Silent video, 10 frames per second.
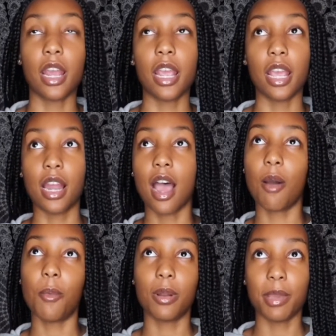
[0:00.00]
and
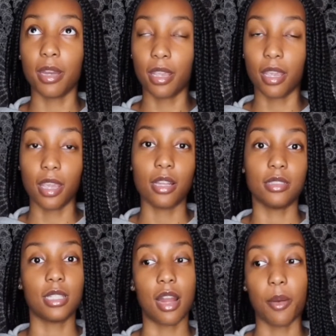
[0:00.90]
I want a mannequin
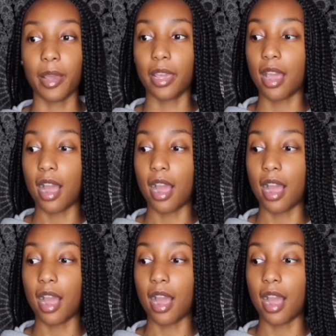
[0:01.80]
head so that way